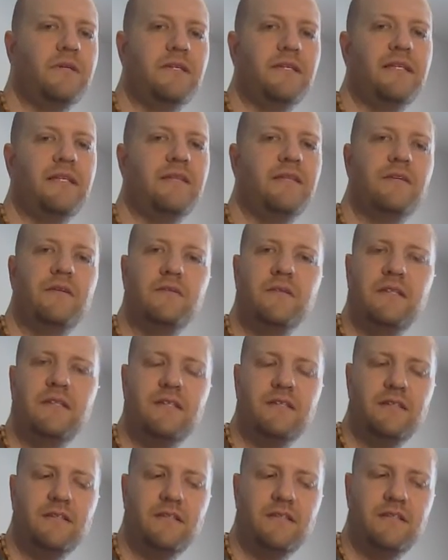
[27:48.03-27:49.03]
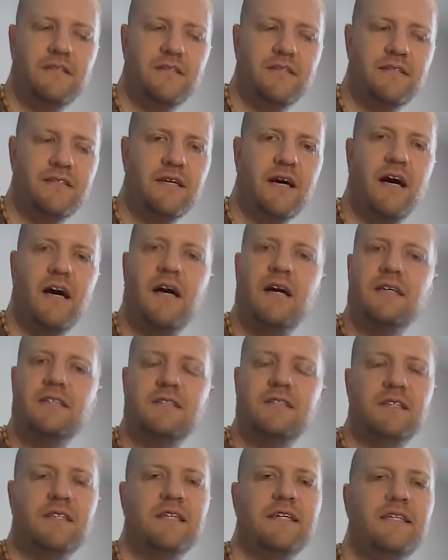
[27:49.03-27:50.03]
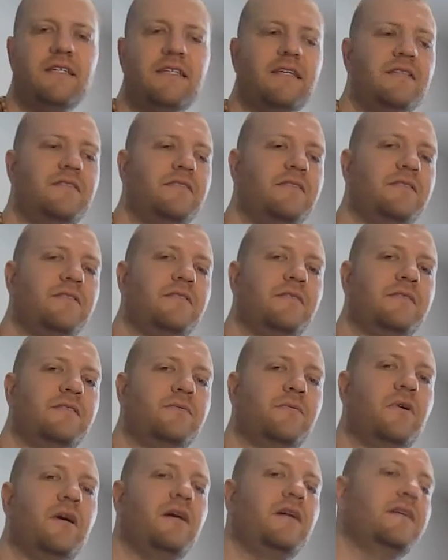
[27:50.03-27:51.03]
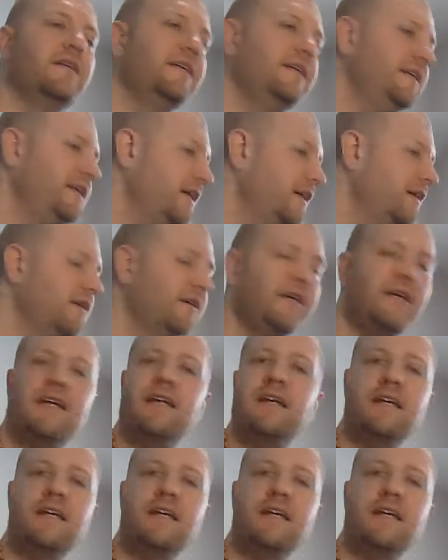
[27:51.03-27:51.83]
then the da is leaned into as well. And